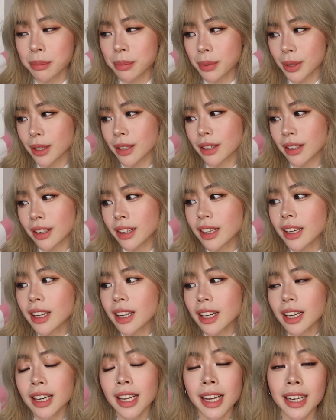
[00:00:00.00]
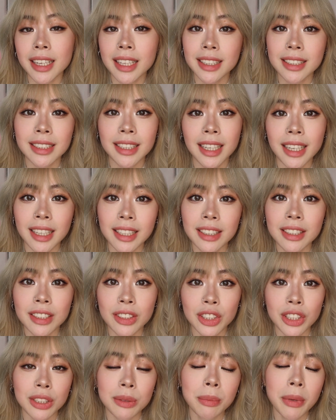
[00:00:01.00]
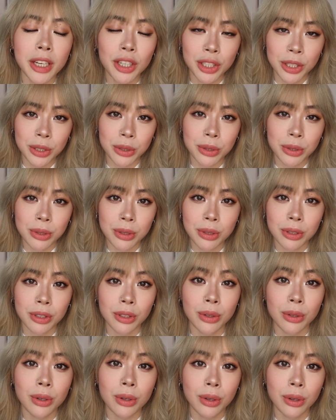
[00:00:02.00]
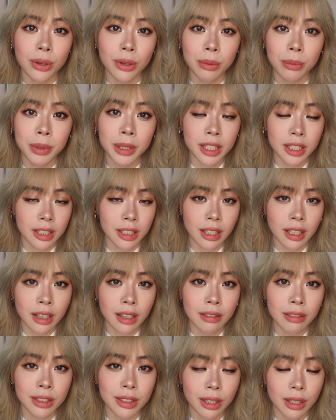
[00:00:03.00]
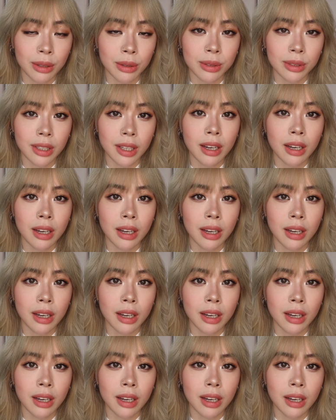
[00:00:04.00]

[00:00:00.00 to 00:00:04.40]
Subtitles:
But like I said, just make sure your PCR results